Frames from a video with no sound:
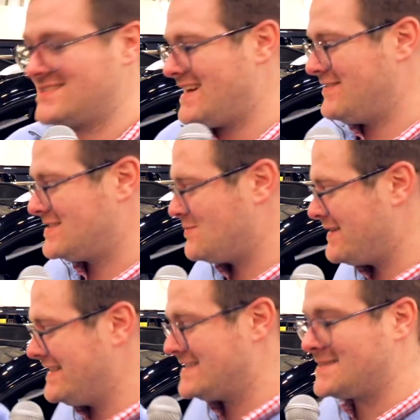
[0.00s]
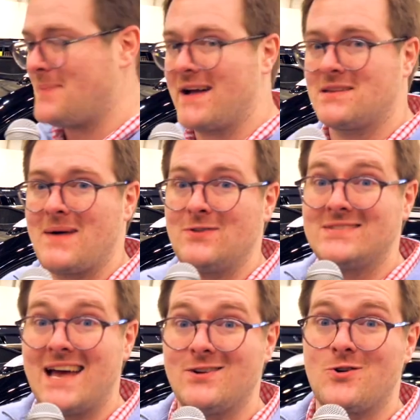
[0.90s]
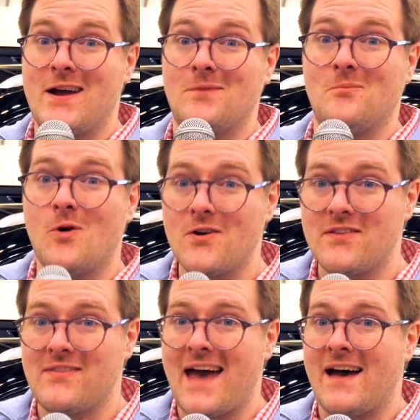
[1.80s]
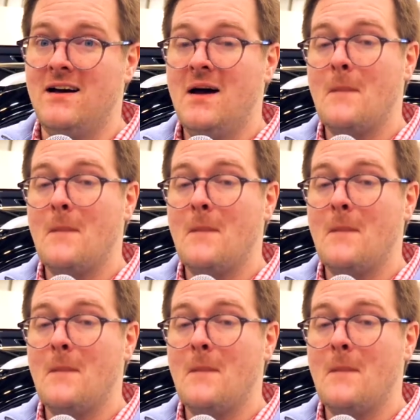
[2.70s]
Now this one is spec'd about 10 grand more than that,